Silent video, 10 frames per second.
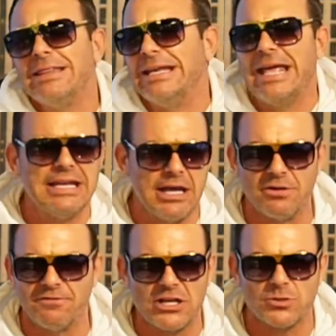than any other
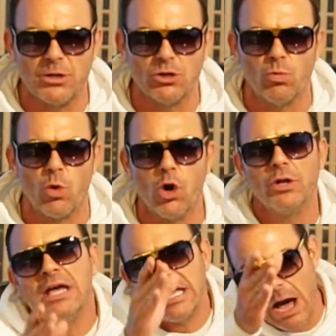investment in the world,
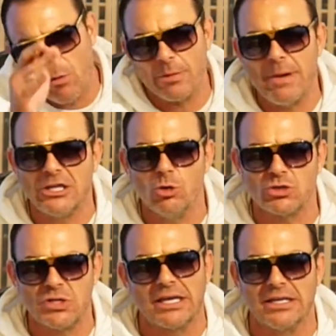and I want to make you a
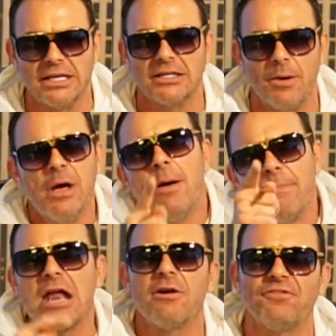second income.
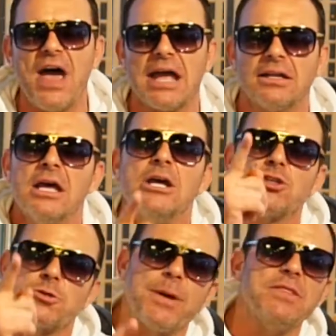Matter of fact,
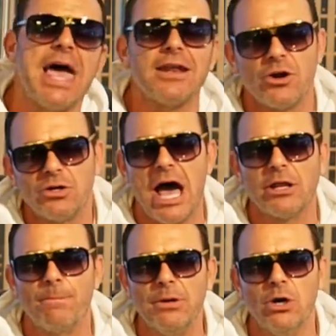spend that
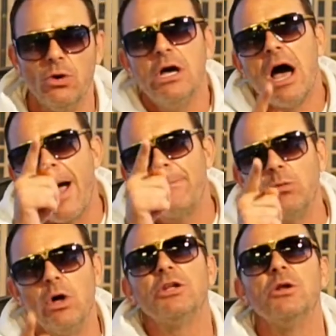$100 bill. I'd be
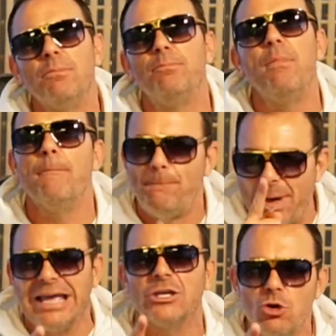willing to
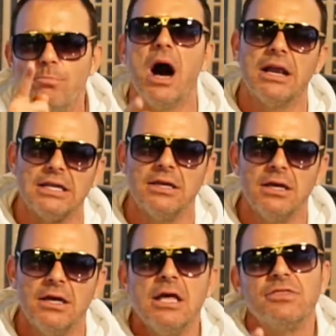bet you money
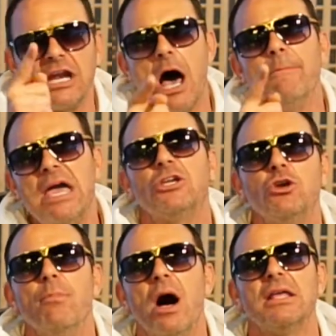that I'll make you
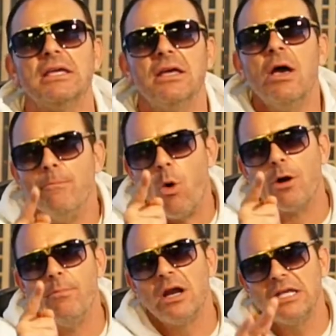money, more
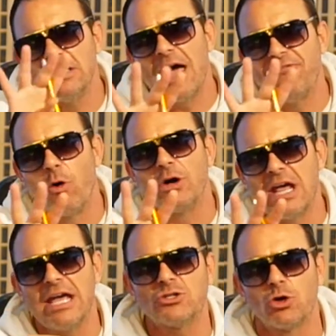money in that four
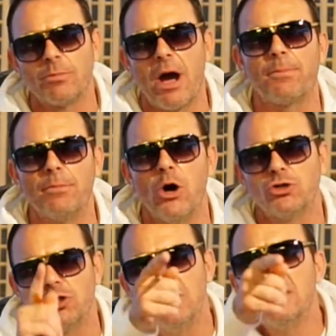days during my
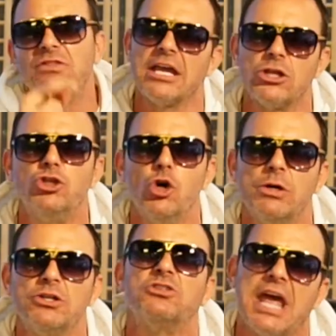promotion that you do
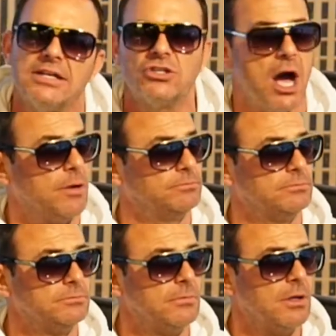in your day job.
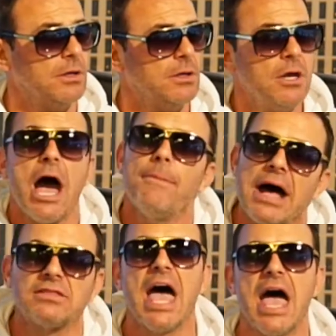There you go. How
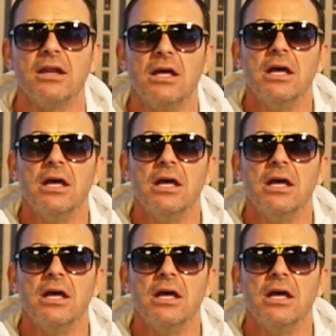about that?